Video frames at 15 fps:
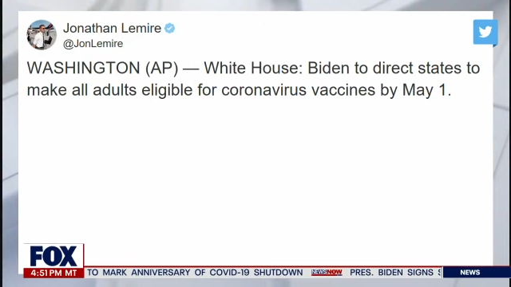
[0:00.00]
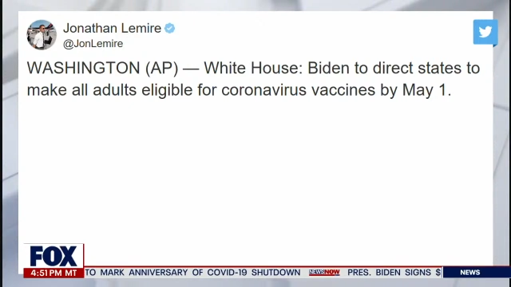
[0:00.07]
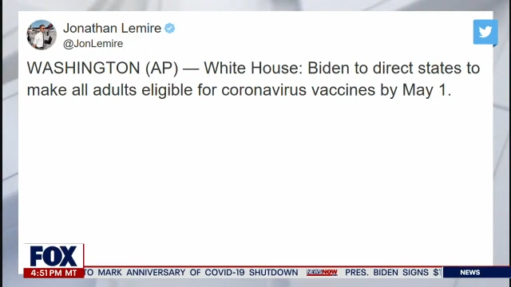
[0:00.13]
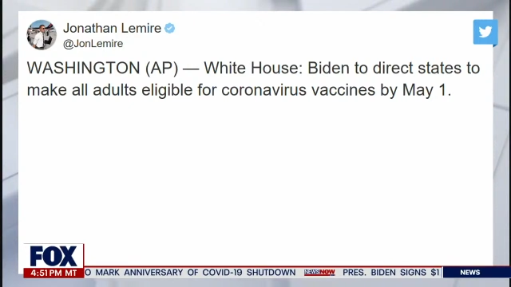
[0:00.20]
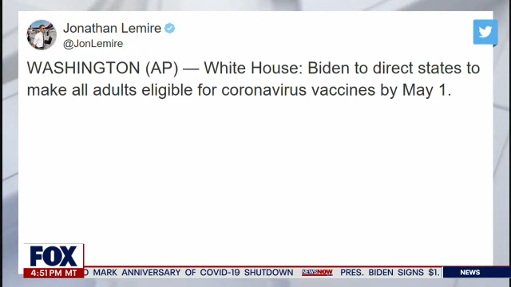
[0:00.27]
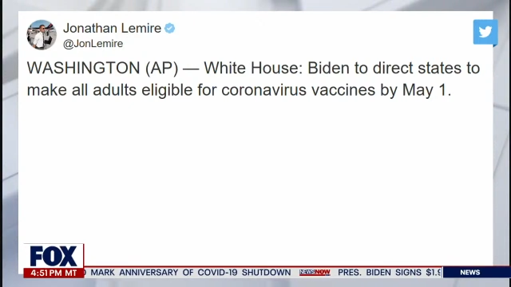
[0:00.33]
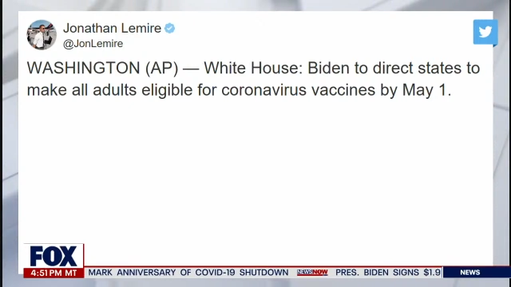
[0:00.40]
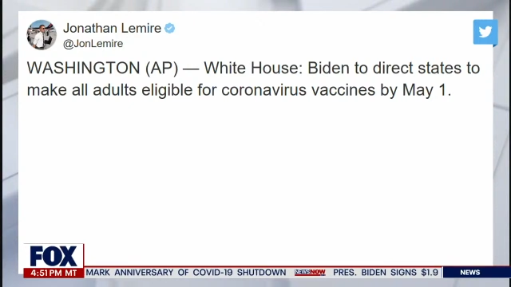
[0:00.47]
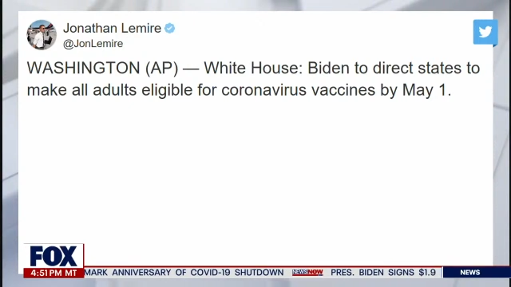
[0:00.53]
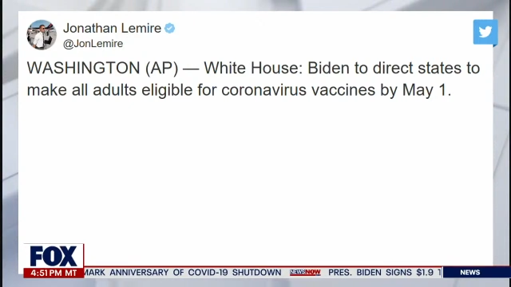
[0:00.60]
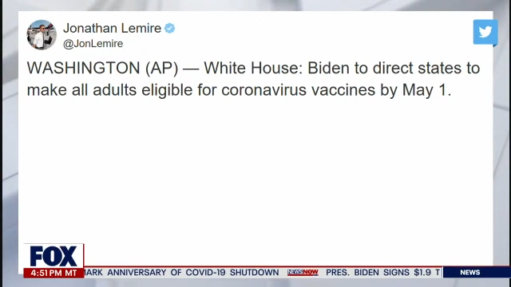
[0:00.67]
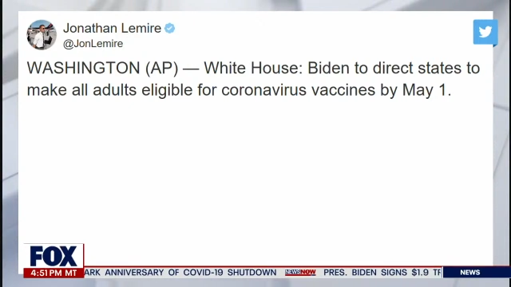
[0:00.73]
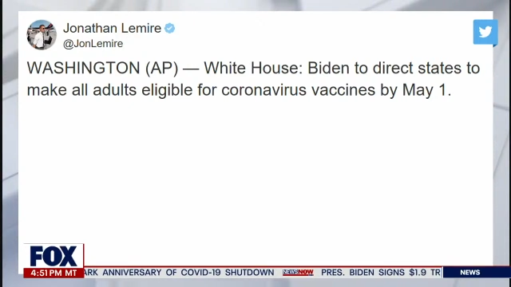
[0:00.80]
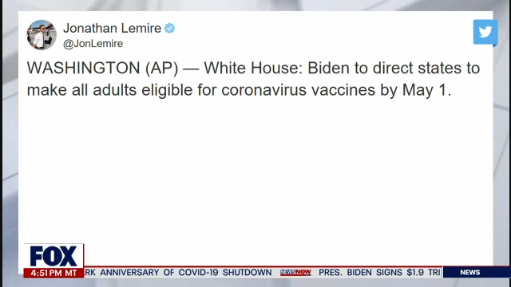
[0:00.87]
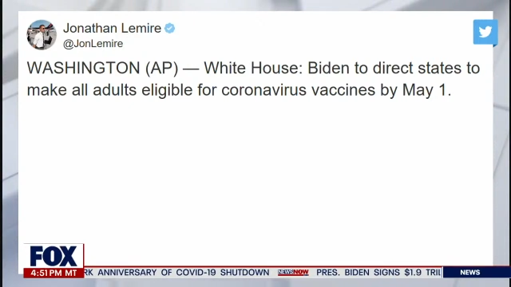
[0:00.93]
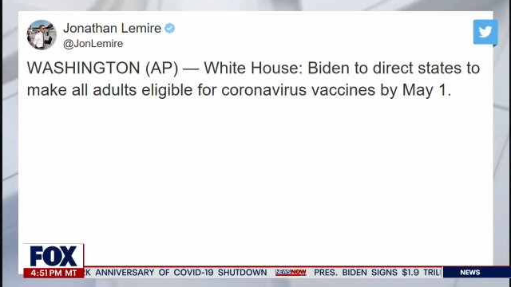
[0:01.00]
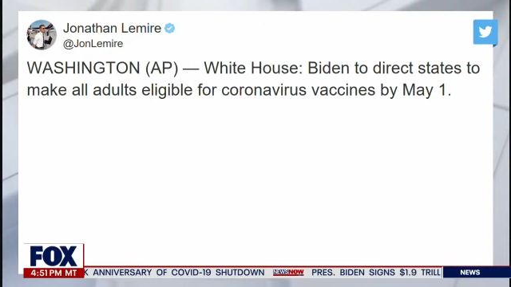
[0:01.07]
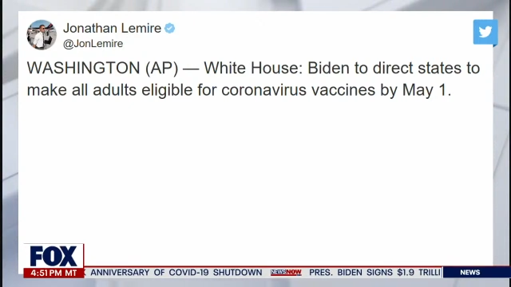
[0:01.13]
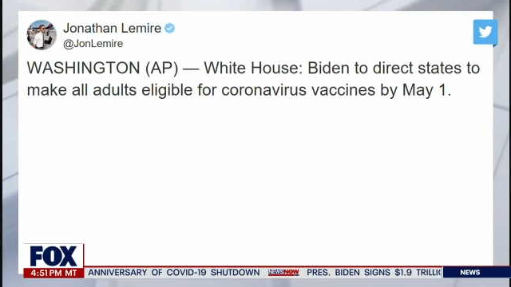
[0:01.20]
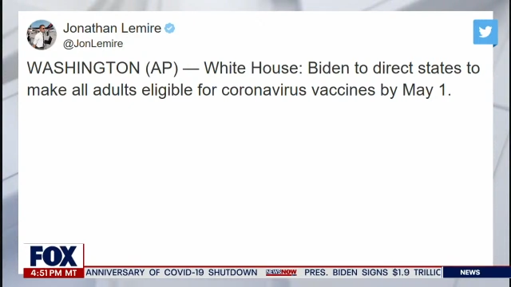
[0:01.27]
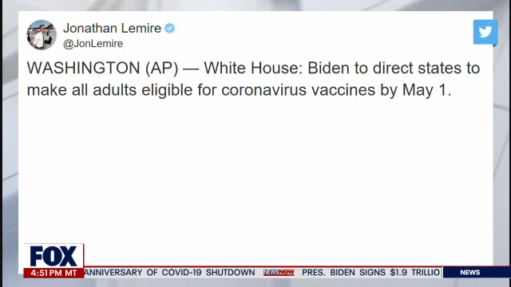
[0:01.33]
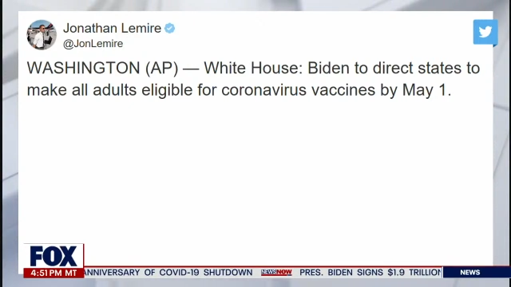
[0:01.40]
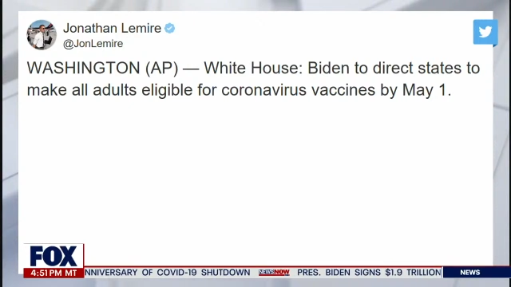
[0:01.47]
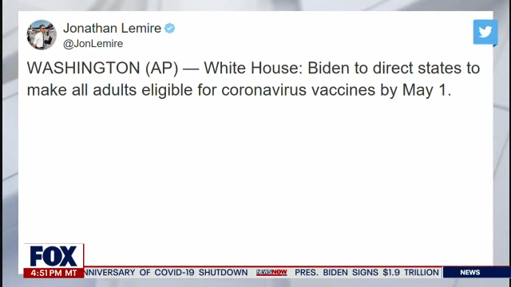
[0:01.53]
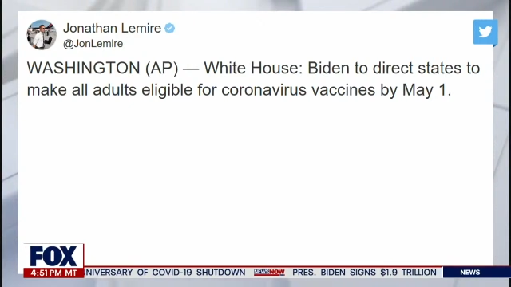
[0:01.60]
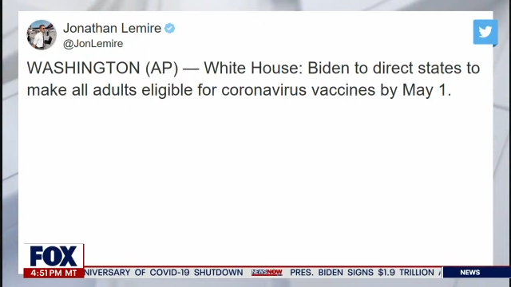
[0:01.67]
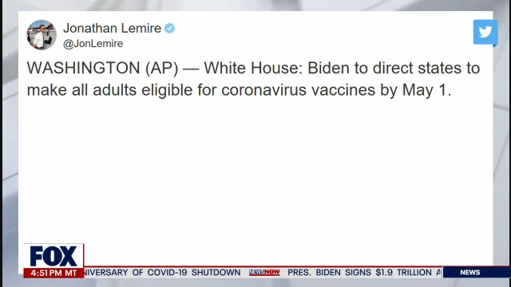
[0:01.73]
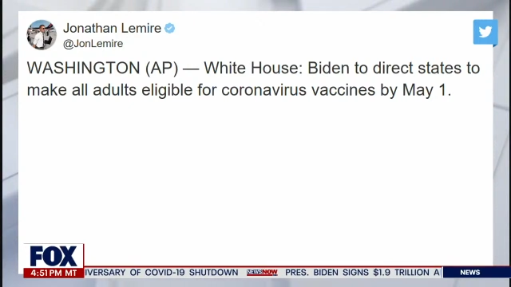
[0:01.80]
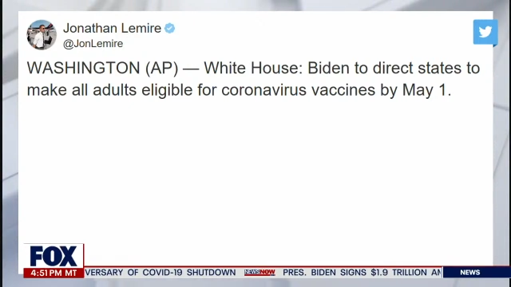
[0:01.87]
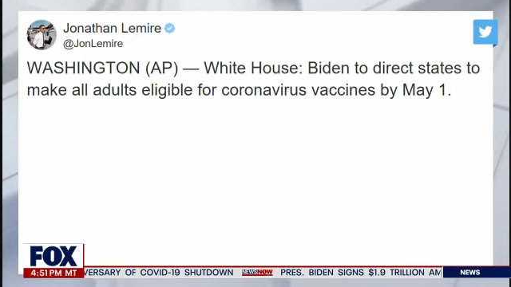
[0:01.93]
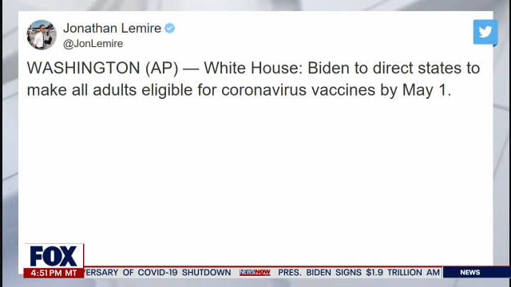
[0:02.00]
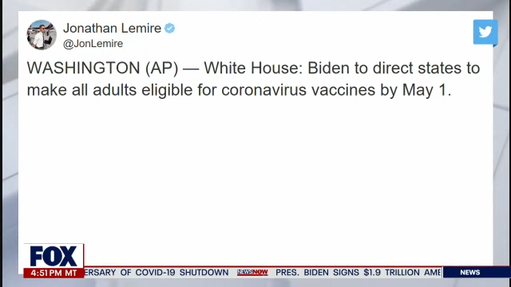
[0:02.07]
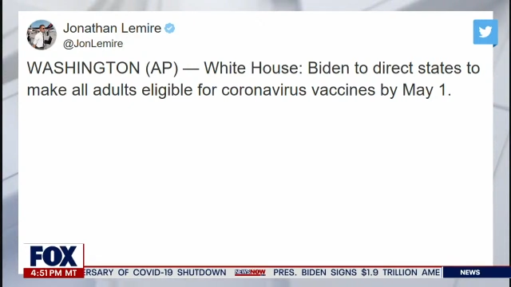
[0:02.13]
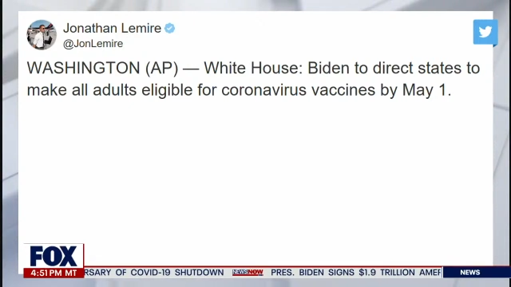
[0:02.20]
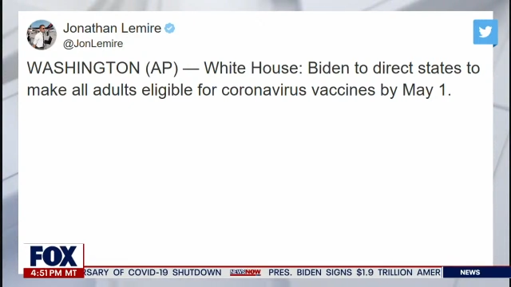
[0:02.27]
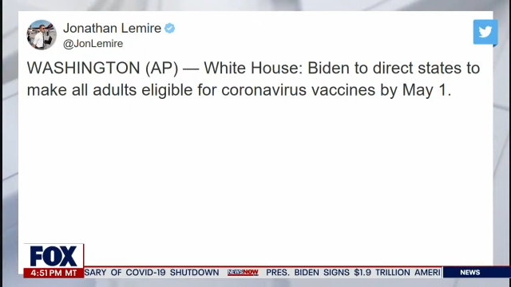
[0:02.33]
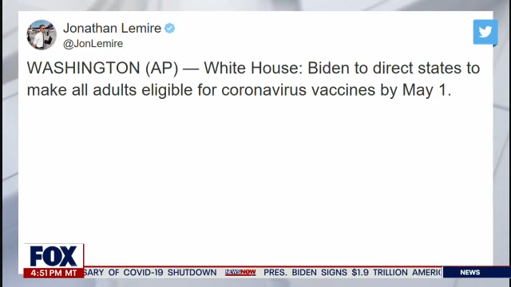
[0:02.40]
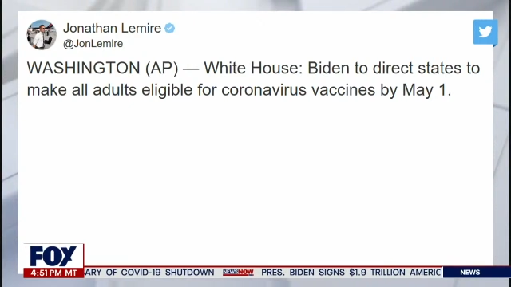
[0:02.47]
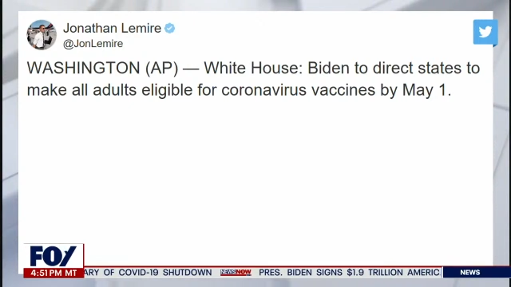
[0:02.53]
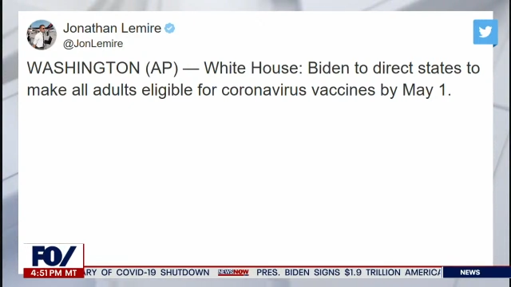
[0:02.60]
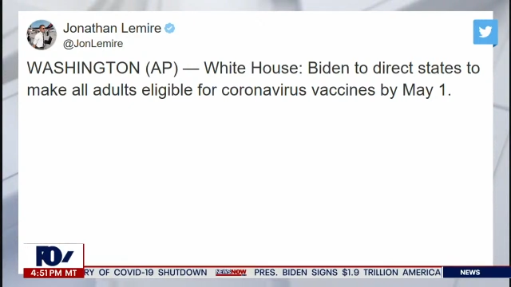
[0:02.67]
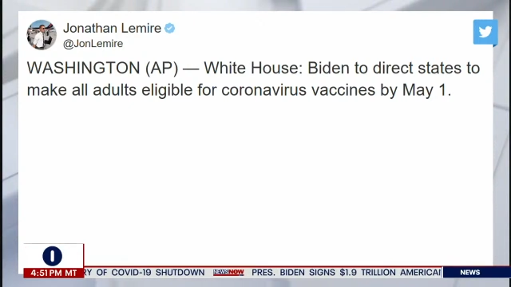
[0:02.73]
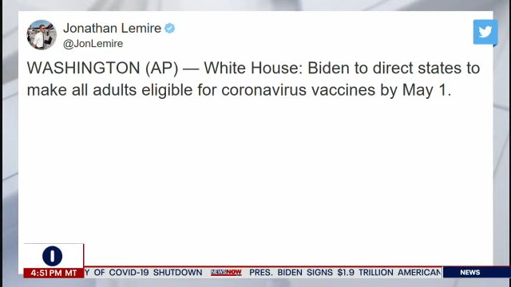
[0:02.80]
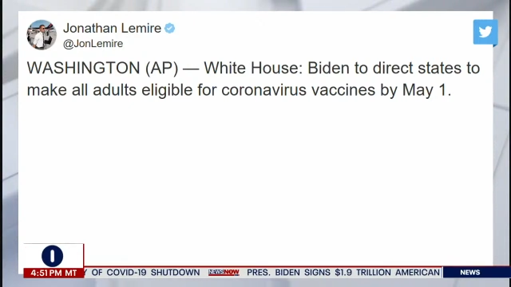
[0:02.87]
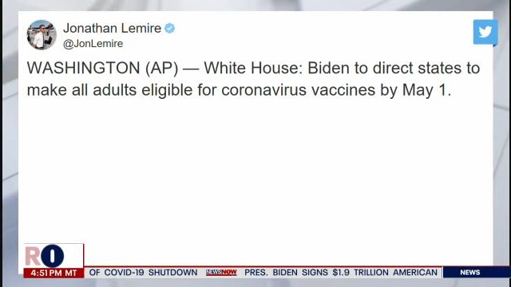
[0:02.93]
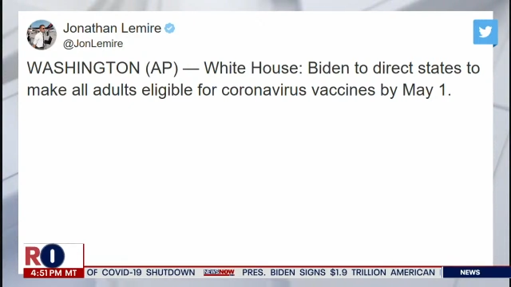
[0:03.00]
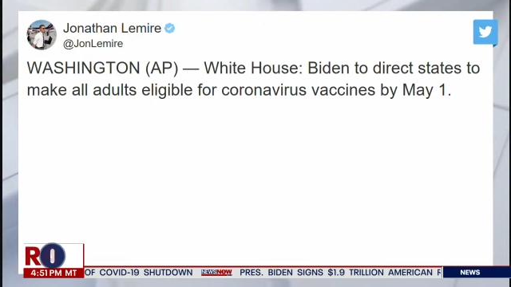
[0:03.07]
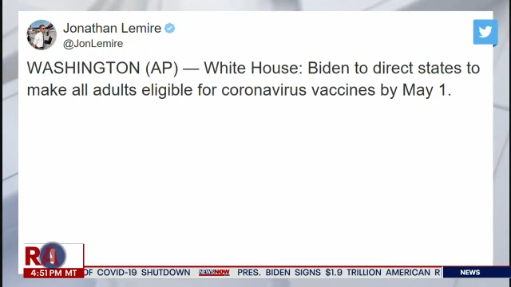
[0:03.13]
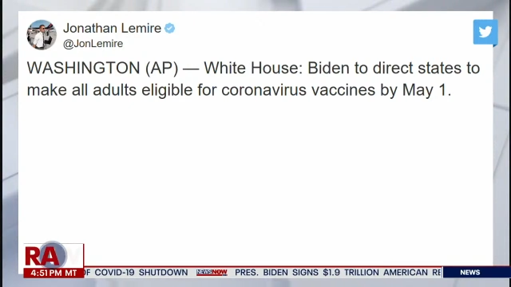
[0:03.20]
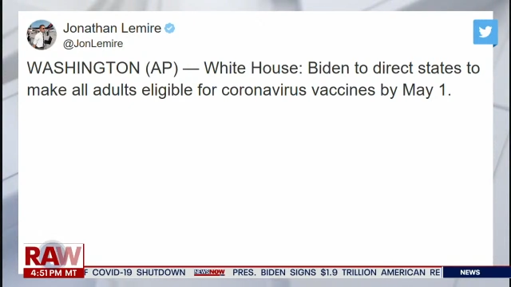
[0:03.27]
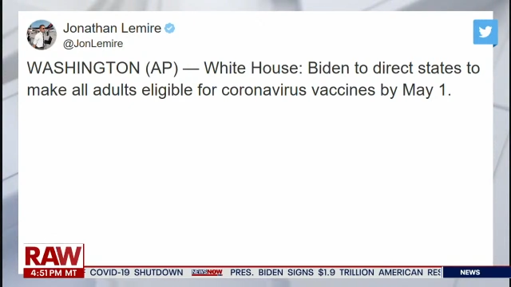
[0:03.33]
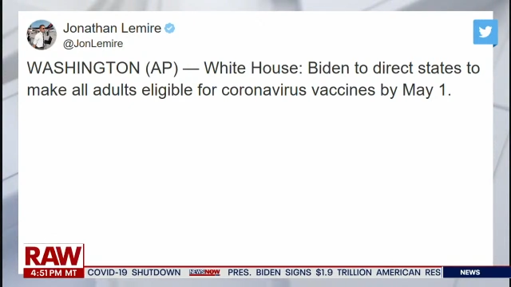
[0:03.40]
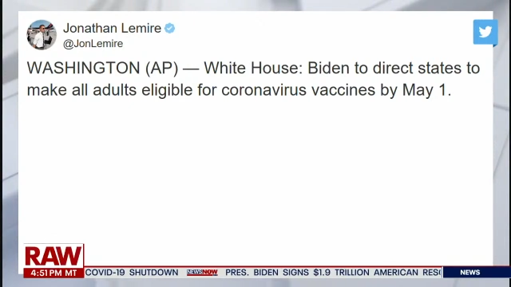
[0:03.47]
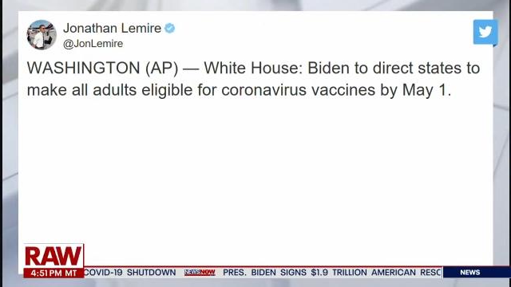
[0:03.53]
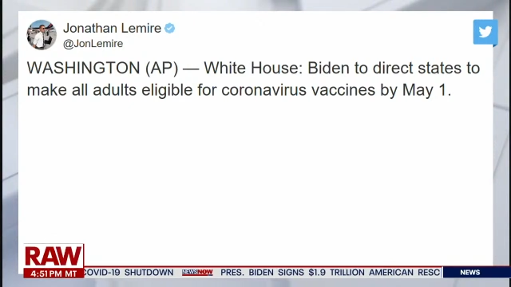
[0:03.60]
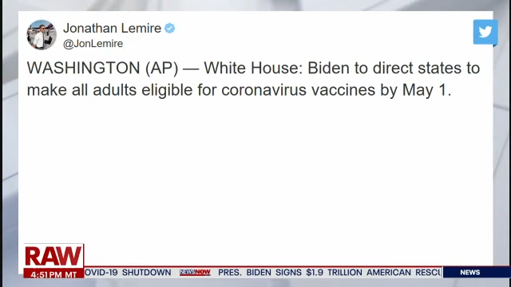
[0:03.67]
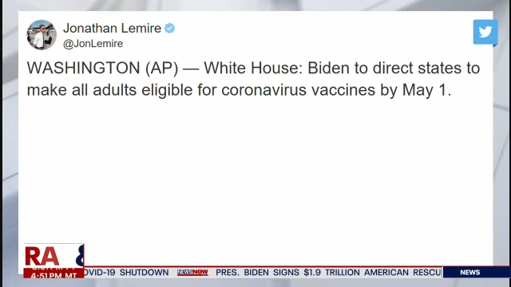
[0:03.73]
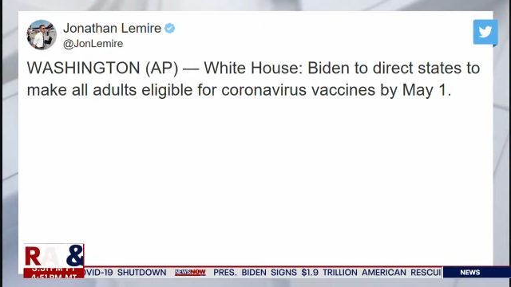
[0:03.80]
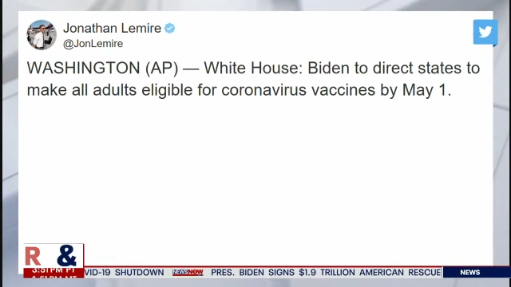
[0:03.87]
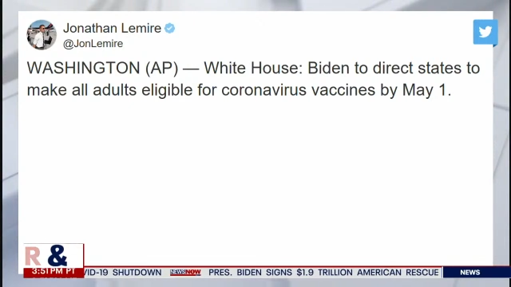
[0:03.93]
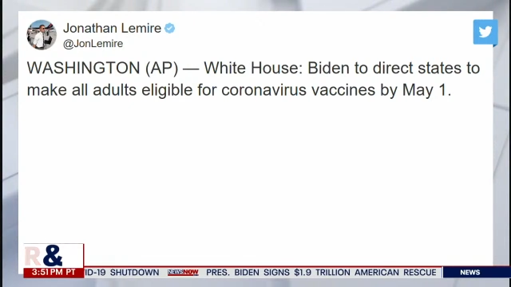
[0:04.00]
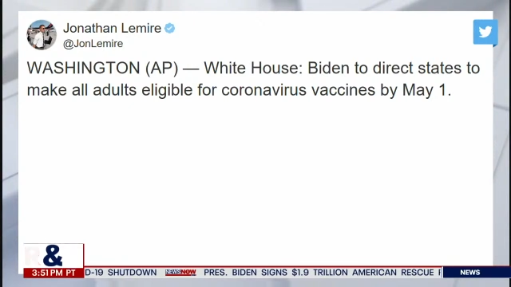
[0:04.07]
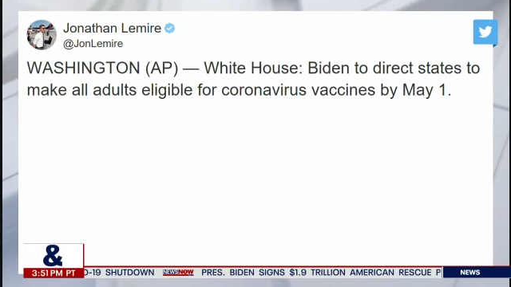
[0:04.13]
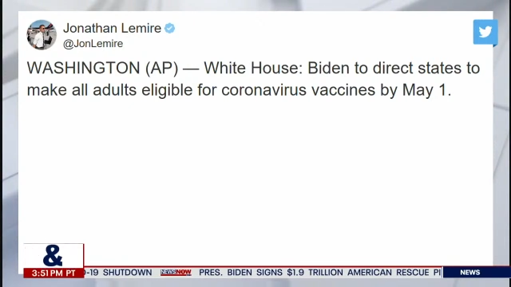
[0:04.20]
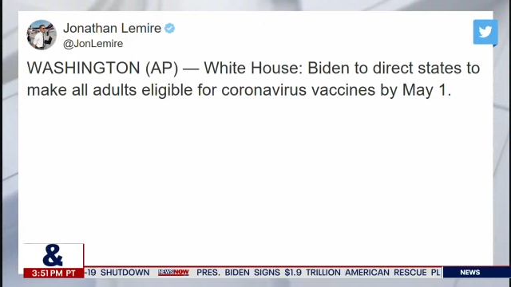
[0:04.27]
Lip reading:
[unreadable: no face in view]